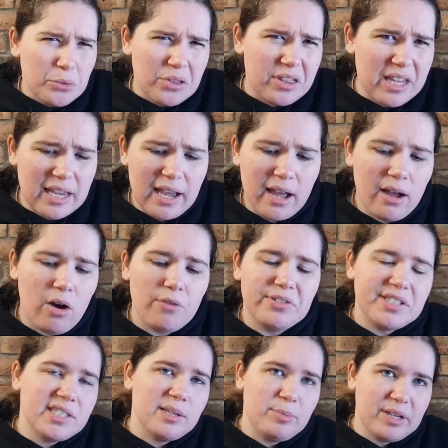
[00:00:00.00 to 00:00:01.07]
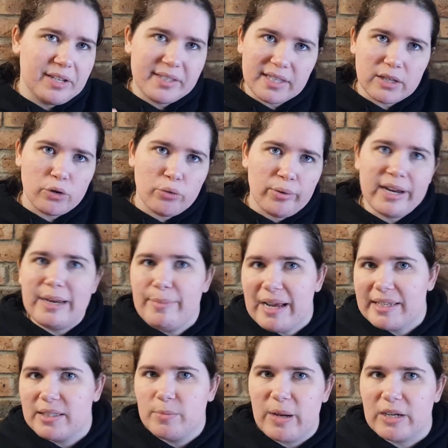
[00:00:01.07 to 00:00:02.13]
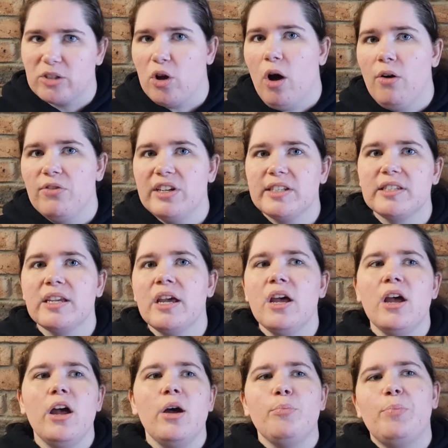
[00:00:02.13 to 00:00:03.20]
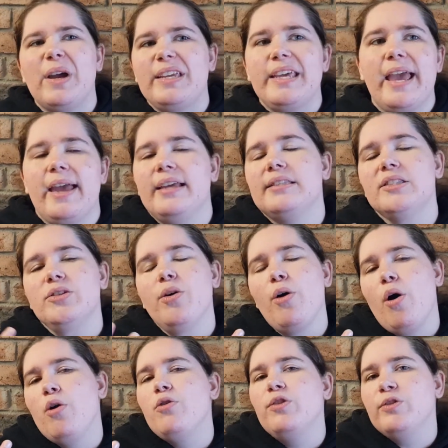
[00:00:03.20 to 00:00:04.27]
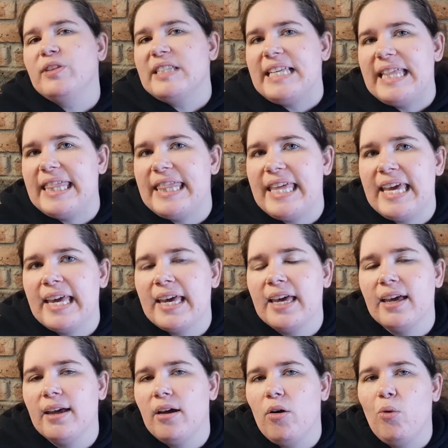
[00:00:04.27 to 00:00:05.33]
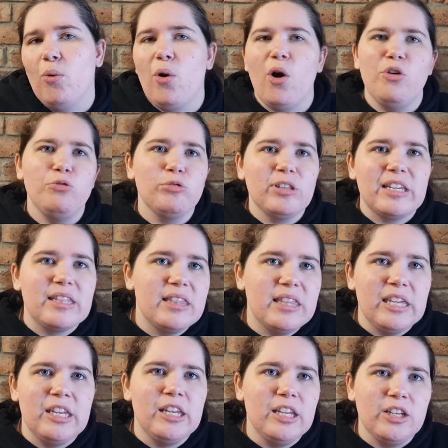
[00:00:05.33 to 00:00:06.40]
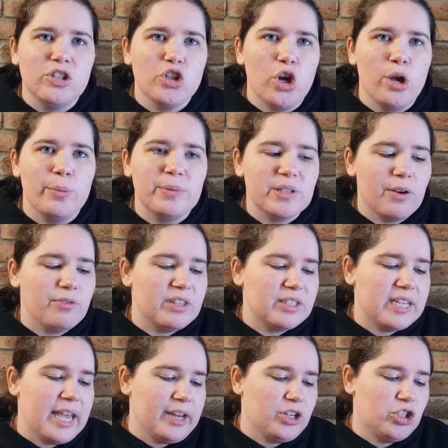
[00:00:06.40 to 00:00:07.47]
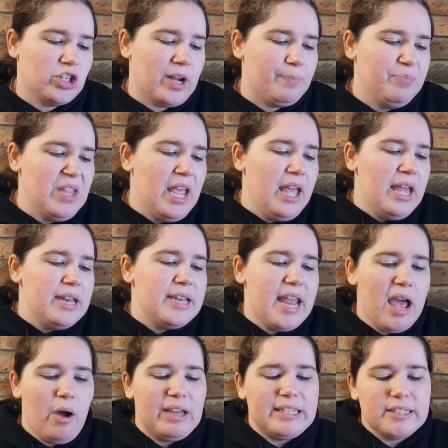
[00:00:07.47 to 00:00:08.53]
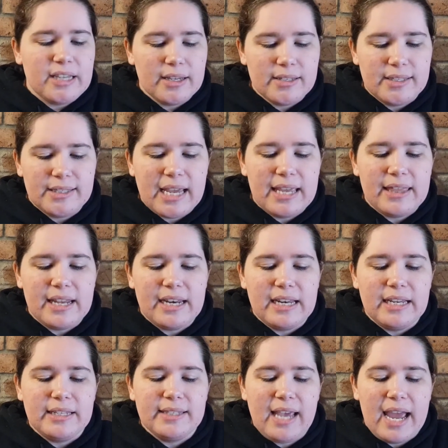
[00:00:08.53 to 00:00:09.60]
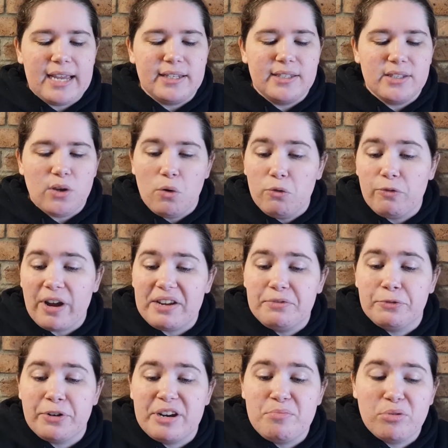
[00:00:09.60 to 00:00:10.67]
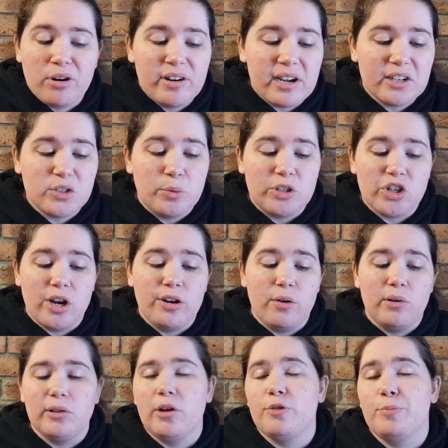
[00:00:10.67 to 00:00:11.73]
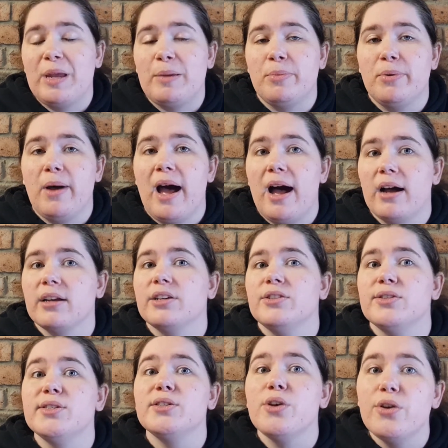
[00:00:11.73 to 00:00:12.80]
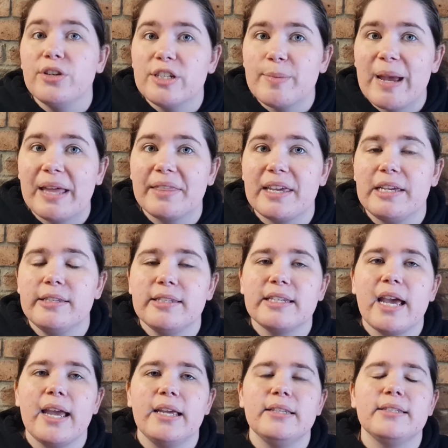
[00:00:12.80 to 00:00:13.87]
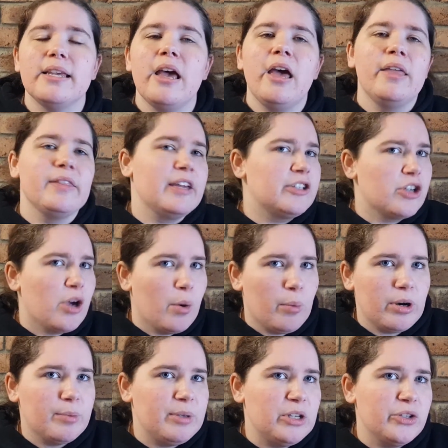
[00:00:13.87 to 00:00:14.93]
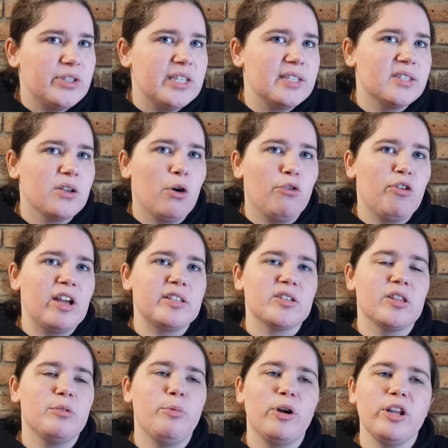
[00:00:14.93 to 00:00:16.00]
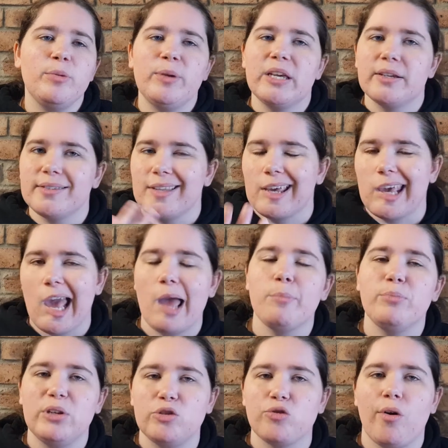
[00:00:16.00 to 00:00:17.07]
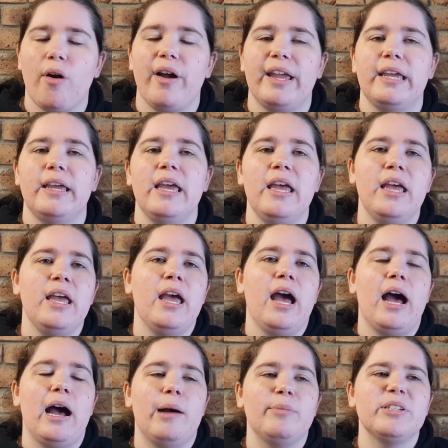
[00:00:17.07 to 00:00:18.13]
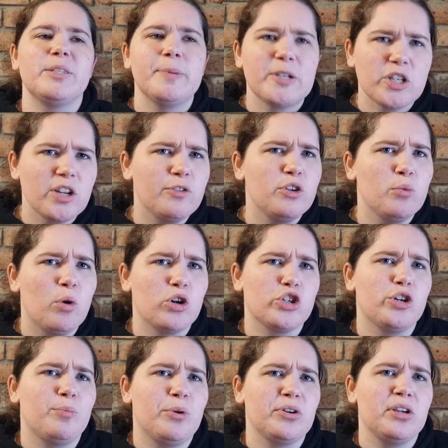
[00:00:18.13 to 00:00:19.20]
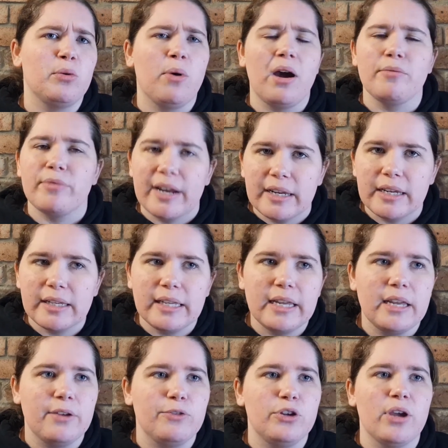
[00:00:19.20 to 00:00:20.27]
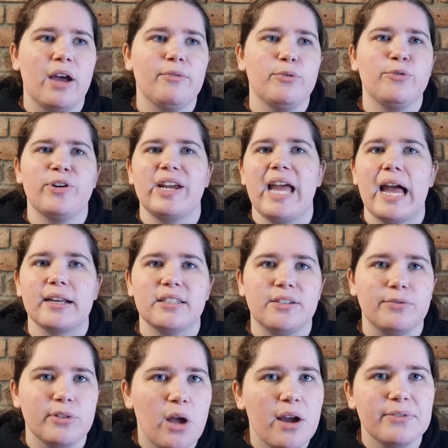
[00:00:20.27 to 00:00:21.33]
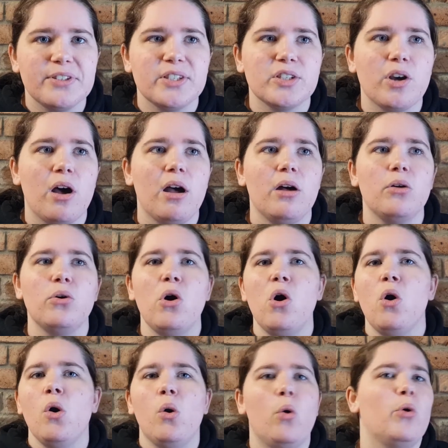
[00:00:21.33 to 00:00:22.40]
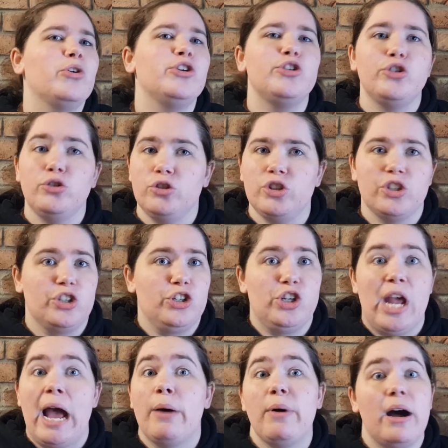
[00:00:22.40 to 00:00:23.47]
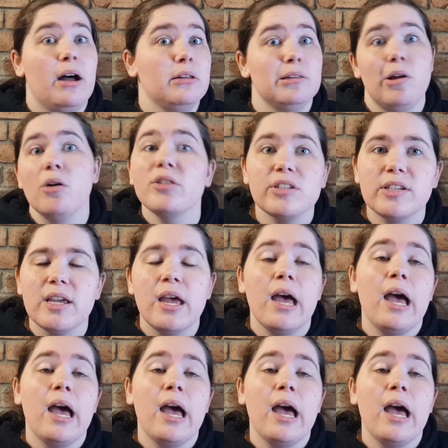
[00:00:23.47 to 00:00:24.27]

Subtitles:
thicker, obviously because of the cream aspect of it, but yeah, it's not overly thick or overly thin in terms of the texture. Now, it does say that it is a sulfate-free product, which I know a lot of people are concerned about these days. They don't want to be using sulfates on the body because they can be drying, especially if you wash your body quite regularly, if you have a very active lifestyle or you just shower a lot.